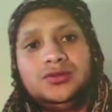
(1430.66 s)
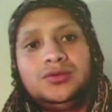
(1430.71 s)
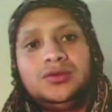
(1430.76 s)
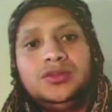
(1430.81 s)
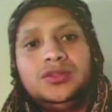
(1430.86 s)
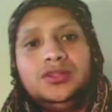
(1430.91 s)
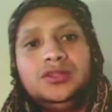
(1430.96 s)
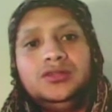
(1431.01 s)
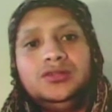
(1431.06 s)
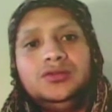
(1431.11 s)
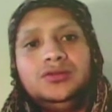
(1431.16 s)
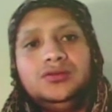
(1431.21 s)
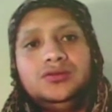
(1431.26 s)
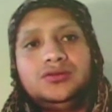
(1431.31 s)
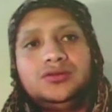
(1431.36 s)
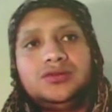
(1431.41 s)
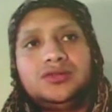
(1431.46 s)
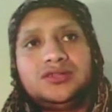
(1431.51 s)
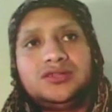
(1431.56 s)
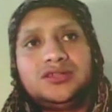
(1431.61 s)
We need
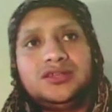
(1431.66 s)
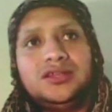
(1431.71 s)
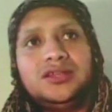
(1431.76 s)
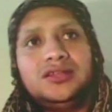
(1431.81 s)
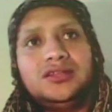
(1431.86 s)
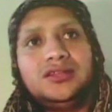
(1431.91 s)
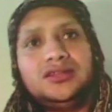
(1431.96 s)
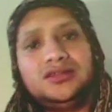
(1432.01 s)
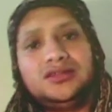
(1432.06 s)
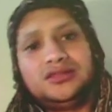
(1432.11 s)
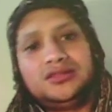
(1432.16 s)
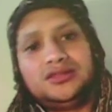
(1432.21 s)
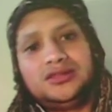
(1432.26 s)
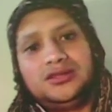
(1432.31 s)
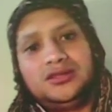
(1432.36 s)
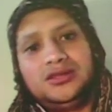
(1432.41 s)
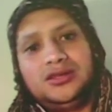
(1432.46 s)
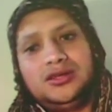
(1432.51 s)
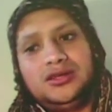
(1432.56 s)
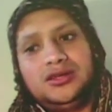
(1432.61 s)
to transcend this
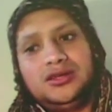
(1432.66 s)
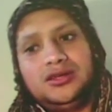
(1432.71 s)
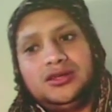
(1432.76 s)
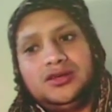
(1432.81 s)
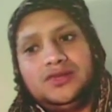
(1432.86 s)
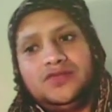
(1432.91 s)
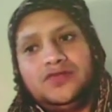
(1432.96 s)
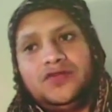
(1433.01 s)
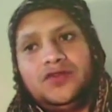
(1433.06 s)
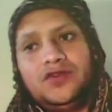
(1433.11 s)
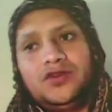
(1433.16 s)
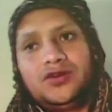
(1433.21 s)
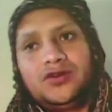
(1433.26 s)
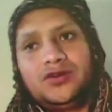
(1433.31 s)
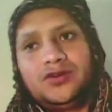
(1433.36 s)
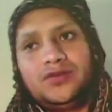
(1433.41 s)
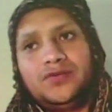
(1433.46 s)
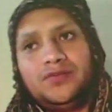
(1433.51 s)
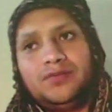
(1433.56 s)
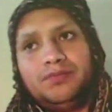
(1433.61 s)

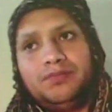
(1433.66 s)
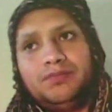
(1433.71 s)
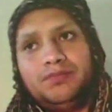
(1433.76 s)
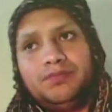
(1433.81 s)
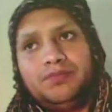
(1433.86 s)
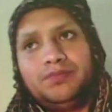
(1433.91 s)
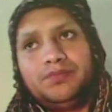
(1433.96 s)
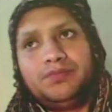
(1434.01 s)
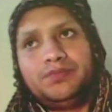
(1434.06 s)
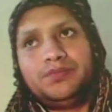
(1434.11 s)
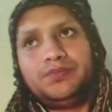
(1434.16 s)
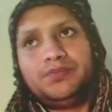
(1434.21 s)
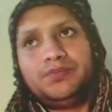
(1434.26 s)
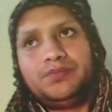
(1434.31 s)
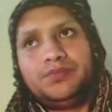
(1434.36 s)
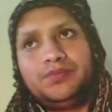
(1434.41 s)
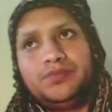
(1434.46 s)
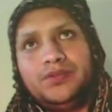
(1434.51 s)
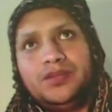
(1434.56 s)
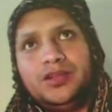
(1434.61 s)
form of
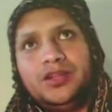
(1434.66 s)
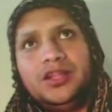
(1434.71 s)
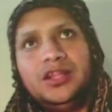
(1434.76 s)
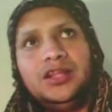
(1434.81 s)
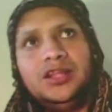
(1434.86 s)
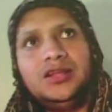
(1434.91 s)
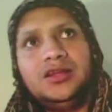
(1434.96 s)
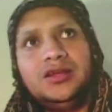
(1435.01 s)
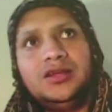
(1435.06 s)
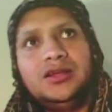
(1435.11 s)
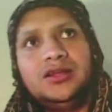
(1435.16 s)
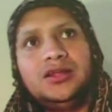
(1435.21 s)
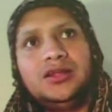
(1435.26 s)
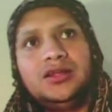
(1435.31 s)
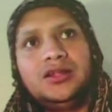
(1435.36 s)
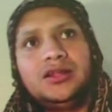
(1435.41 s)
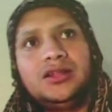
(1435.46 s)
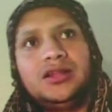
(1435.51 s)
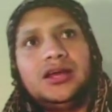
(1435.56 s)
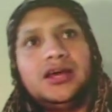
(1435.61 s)

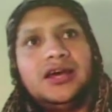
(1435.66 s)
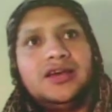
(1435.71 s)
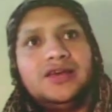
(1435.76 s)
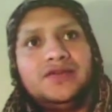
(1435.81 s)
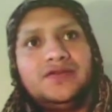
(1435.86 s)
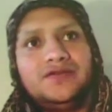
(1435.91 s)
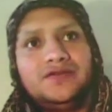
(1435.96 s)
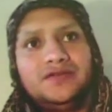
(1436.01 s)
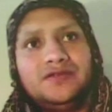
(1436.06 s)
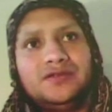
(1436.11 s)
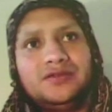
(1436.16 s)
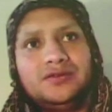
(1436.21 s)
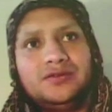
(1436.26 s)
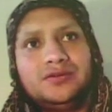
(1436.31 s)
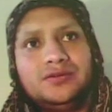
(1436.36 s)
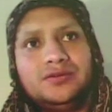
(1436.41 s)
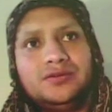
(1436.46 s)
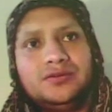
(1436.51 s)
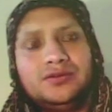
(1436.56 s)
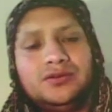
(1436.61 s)
life,
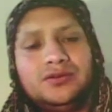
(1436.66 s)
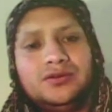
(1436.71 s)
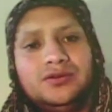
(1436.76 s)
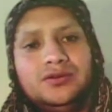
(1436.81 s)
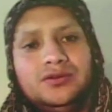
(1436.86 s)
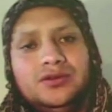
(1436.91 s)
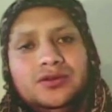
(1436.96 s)
no?